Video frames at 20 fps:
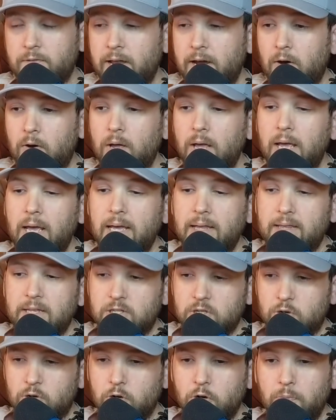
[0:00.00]
Now,
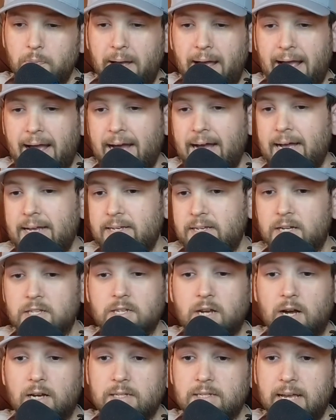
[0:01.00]
this group have
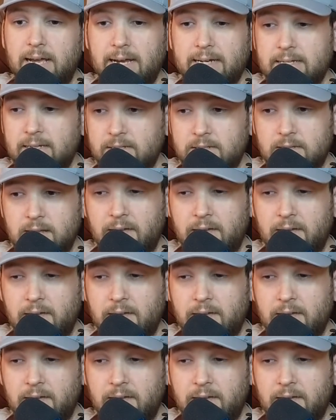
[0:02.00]
contact